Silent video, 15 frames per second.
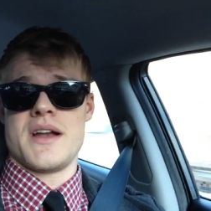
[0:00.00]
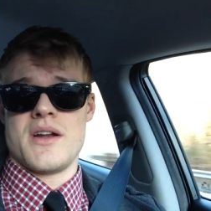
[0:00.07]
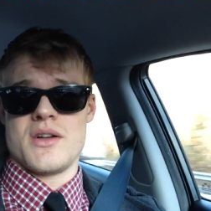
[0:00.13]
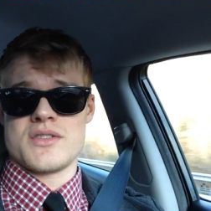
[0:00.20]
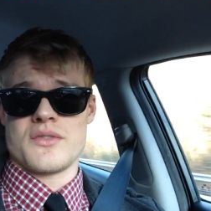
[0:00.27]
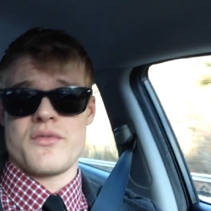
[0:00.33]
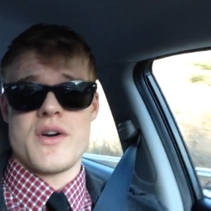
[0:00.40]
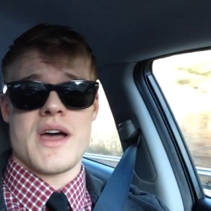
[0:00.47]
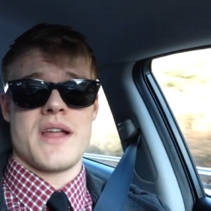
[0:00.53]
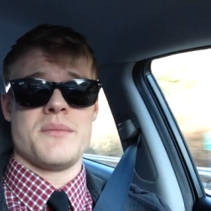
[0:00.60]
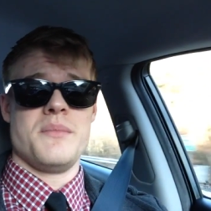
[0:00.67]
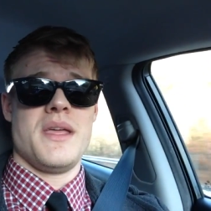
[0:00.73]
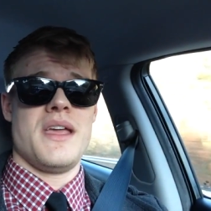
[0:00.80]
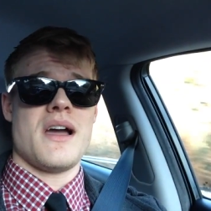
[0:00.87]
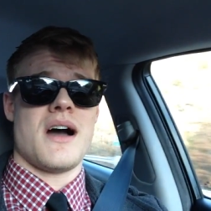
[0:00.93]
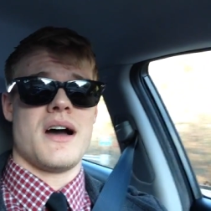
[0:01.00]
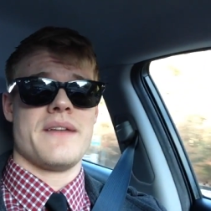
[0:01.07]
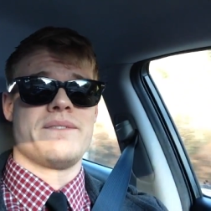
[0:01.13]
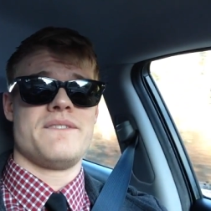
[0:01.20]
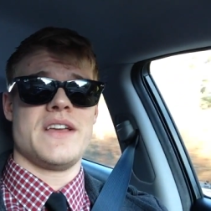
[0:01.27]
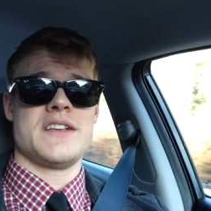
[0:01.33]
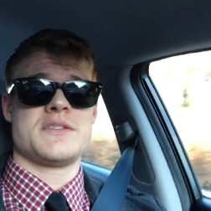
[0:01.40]
and also find me
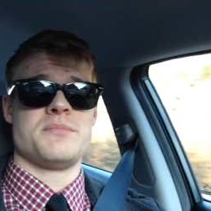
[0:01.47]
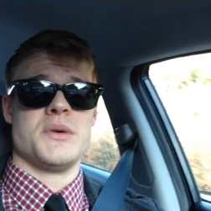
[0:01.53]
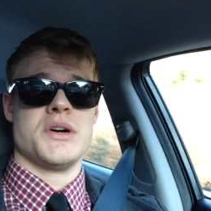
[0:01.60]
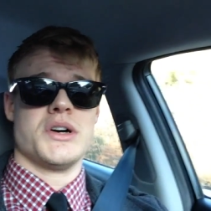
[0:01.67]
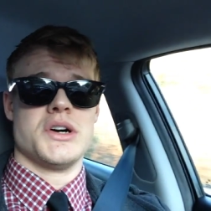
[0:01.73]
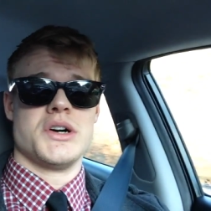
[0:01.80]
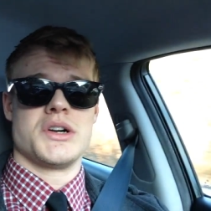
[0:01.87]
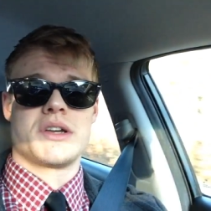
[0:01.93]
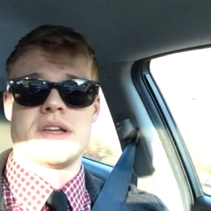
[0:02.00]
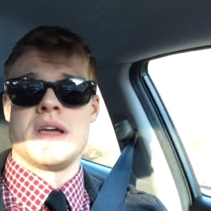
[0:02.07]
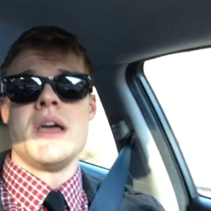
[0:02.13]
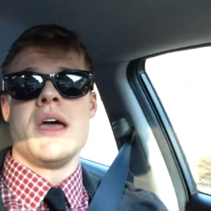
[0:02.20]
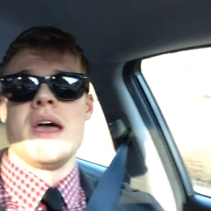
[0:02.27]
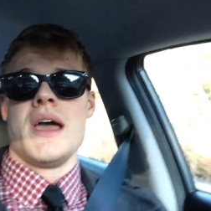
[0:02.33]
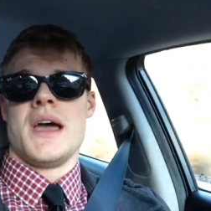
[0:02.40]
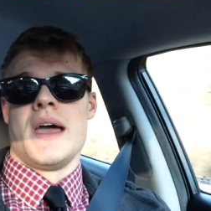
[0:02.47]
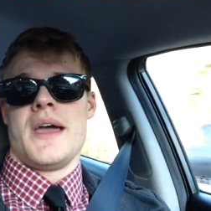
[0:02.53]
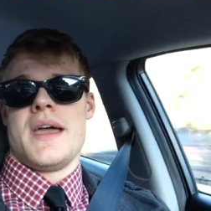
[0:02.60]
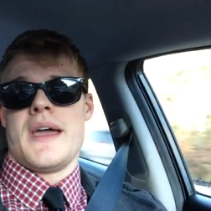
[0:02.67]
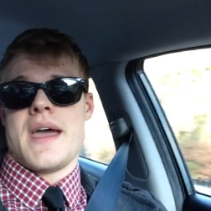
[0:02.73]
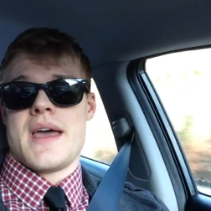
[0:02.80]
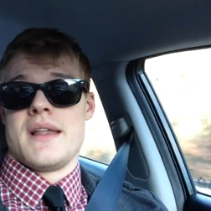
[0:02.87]
on Facebook
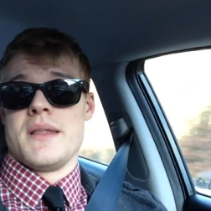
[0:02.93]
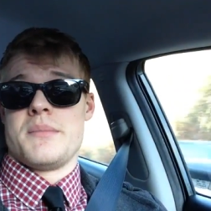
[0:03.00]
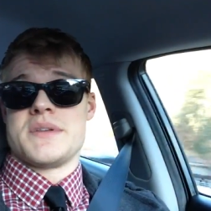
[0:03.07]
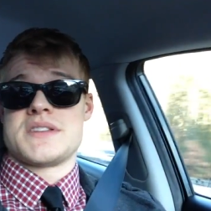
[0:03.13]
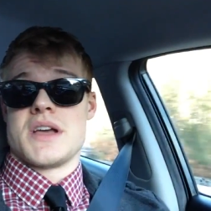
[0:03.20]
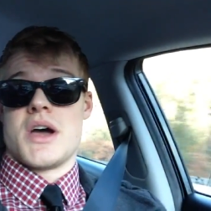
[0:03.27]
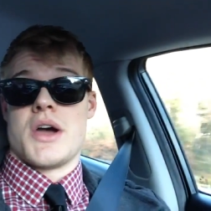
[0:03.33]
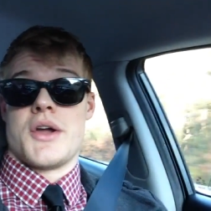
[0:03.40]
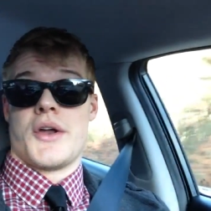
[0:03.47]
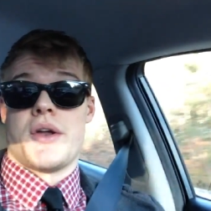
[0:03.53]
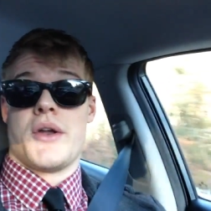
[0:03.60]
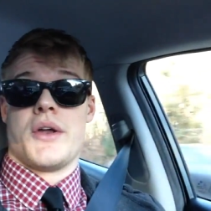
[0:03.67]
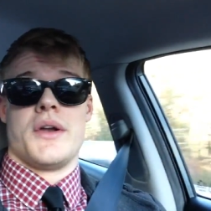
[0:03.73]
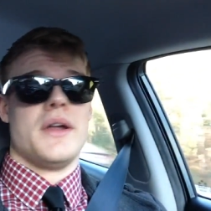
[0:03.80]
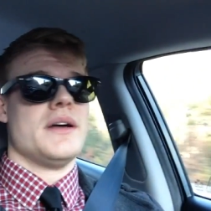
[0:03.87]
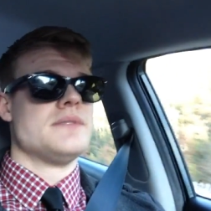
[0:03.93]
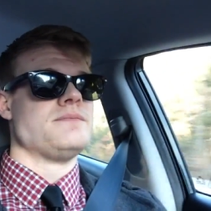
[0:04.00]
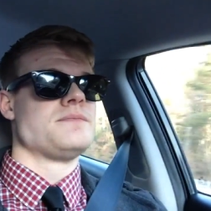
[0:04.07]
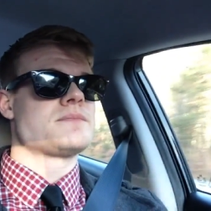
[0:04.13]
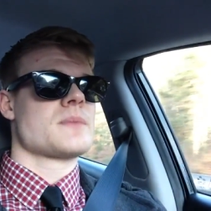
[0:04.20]
at Olympusiron.